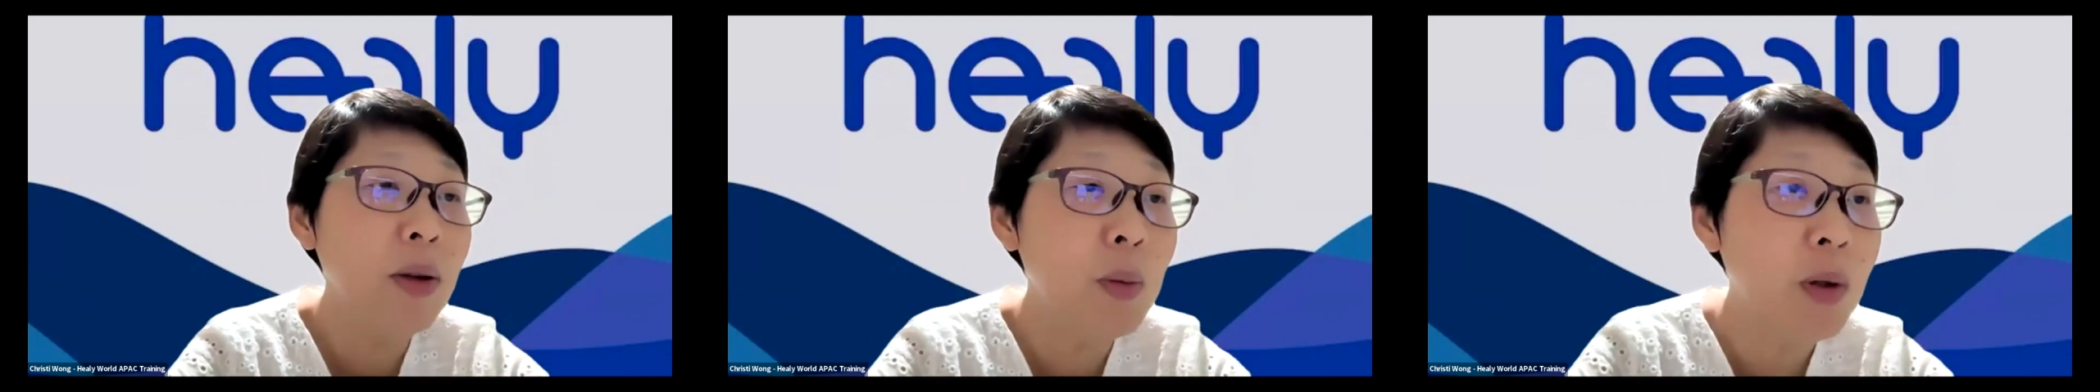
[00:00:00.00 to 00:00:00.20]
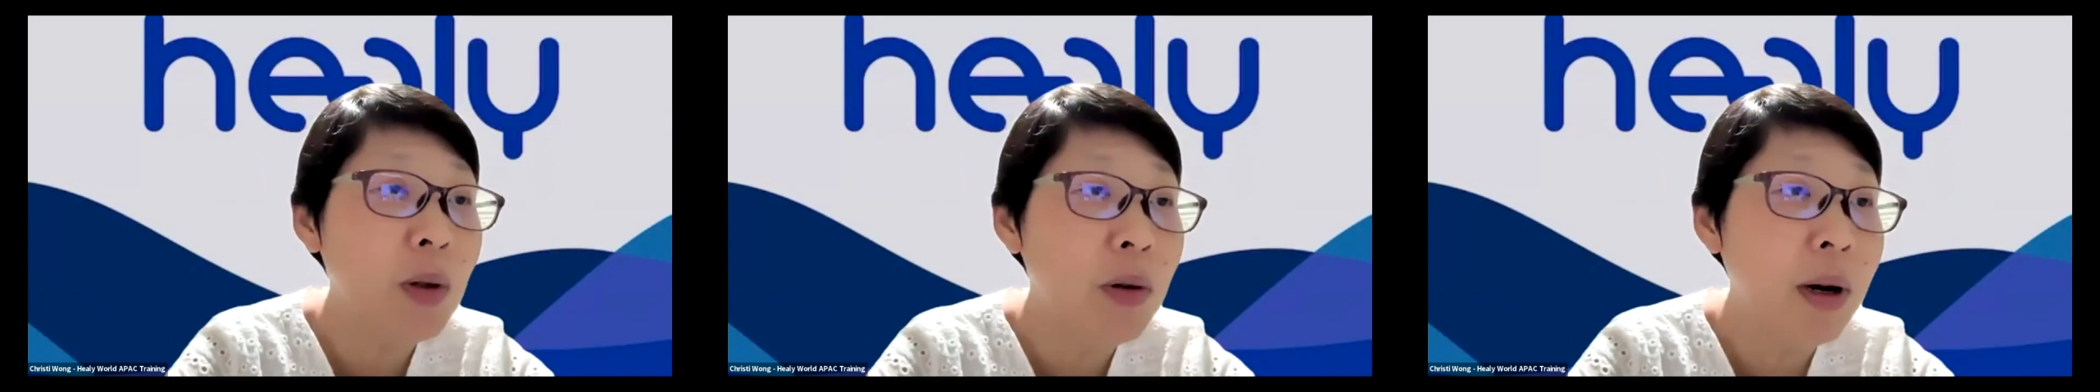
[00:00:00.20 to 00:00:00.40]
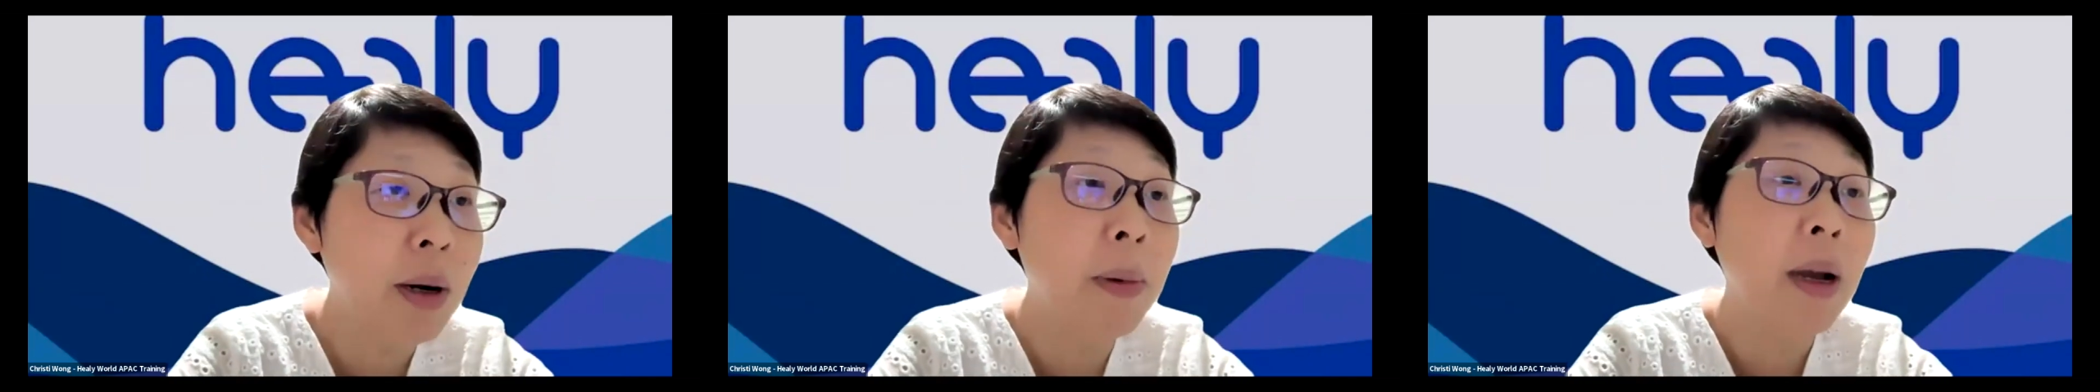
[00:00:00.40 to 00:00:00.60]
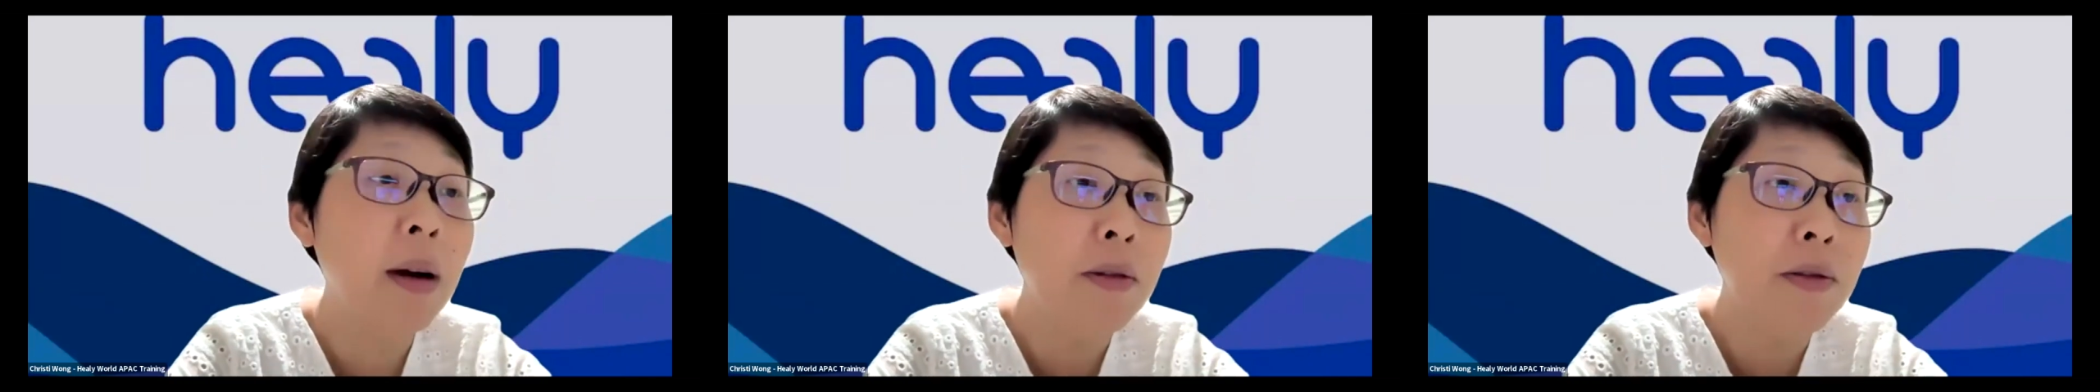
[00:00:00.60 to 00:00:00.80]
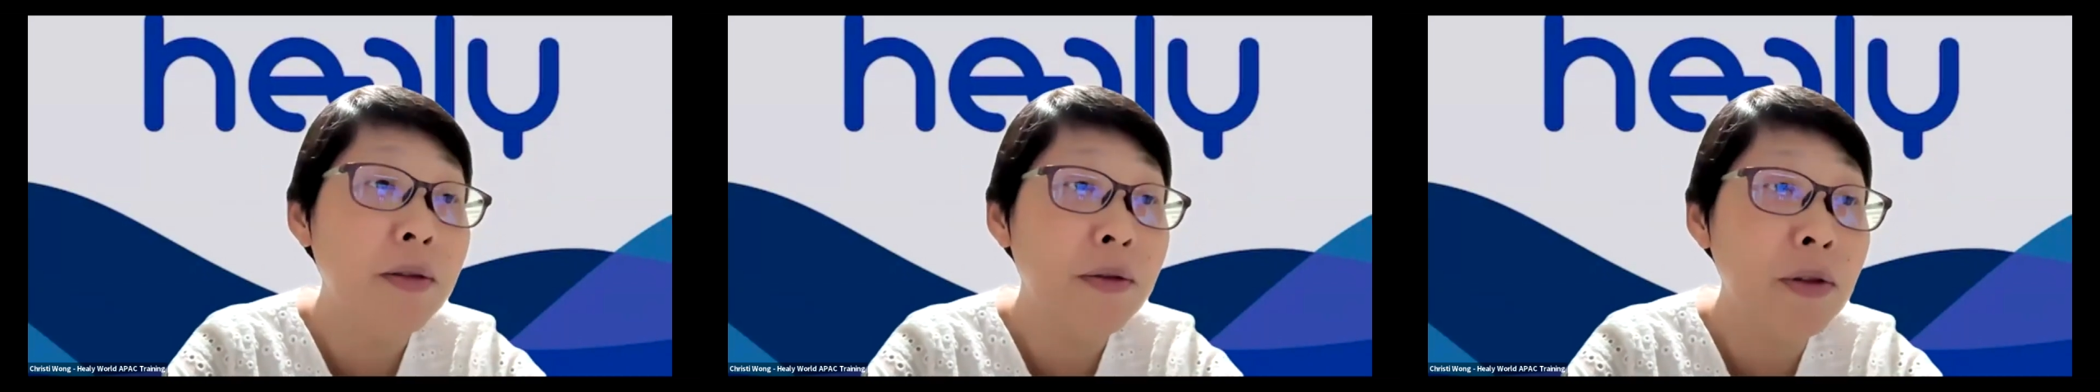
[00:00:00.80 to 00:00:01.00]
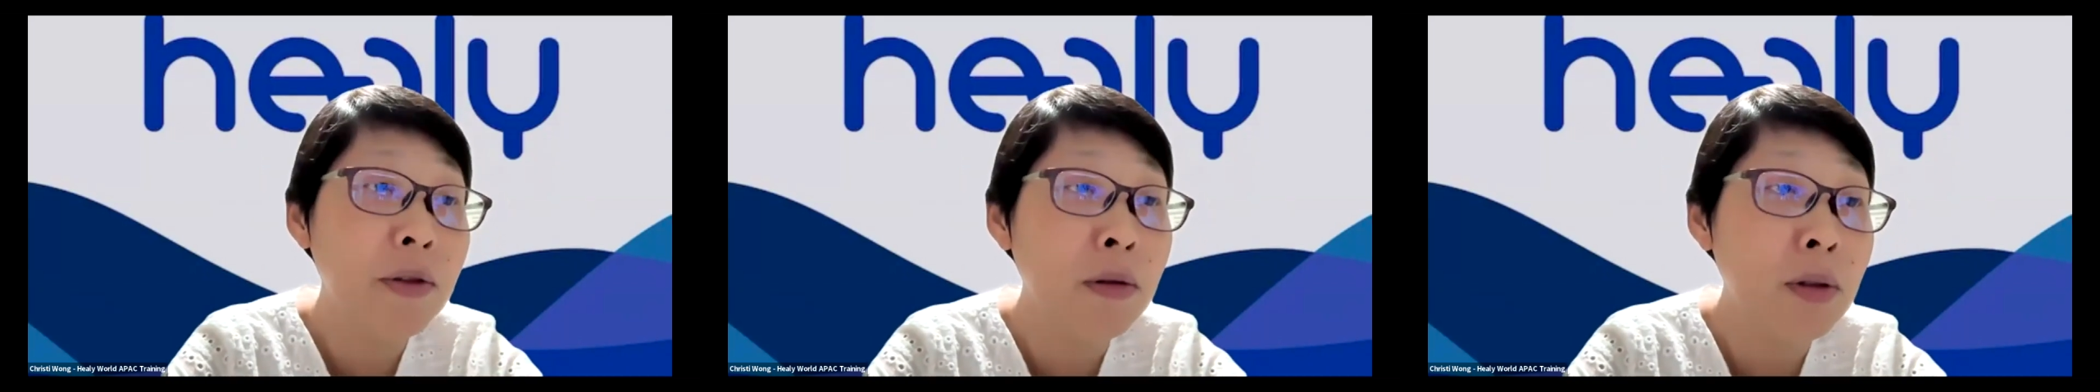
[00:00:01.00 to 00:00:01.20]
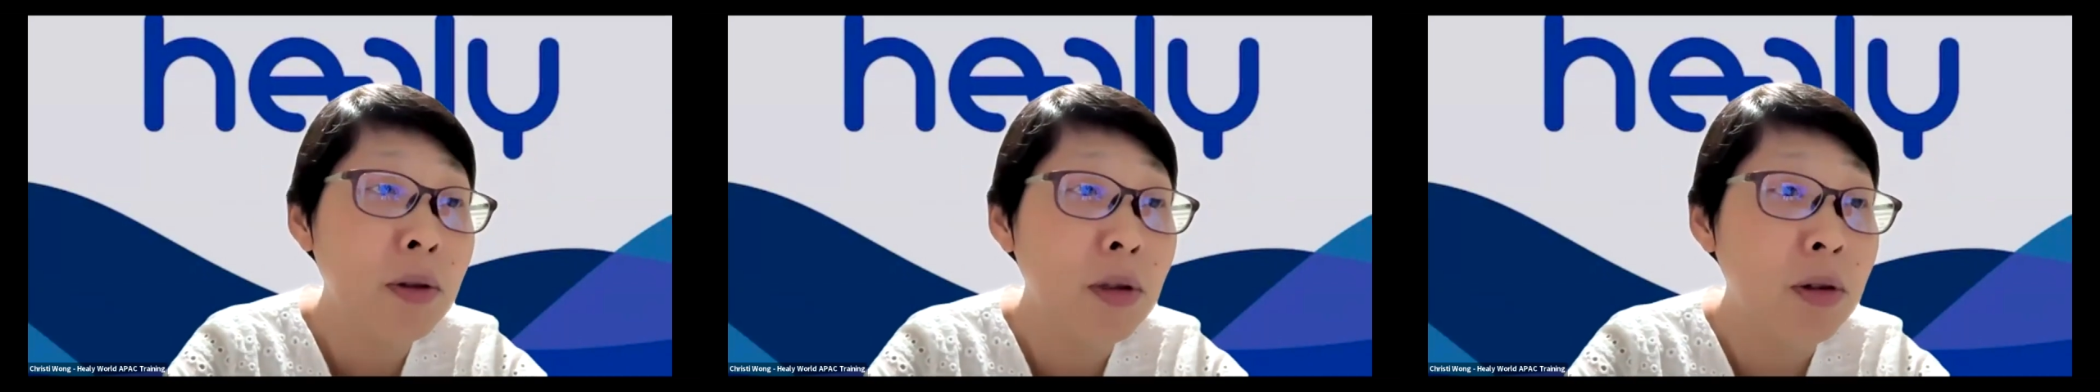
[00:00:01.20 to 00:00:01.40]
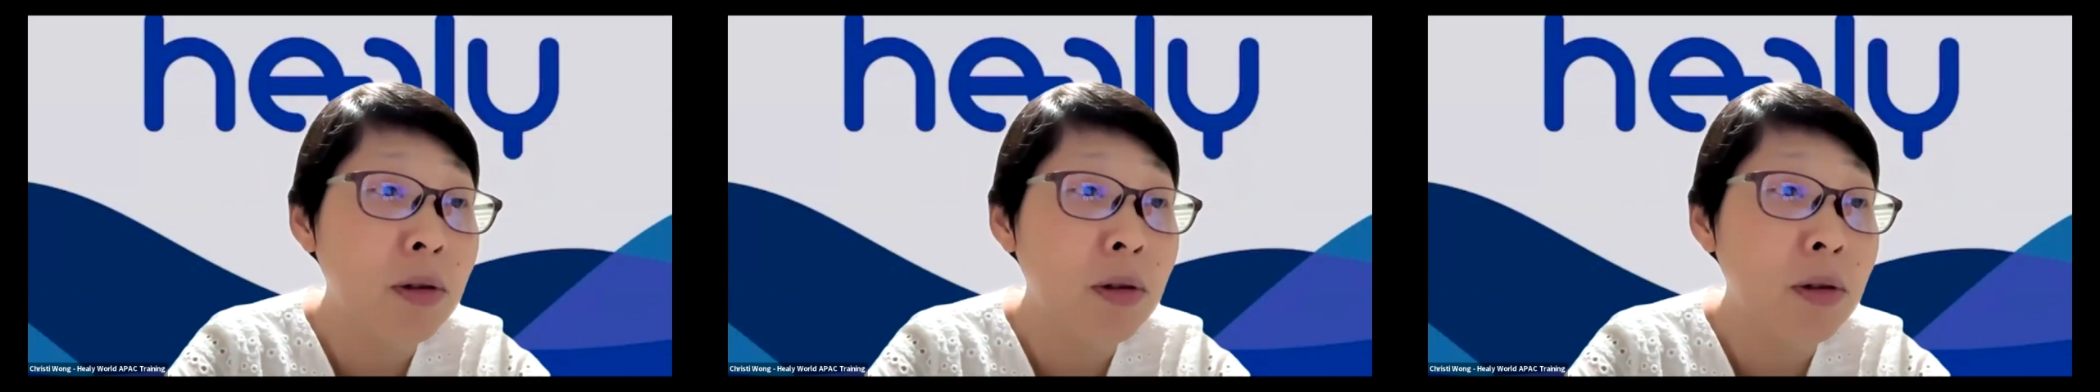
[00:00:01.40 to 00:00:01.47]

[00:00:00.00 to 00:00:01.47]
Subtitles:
program helpful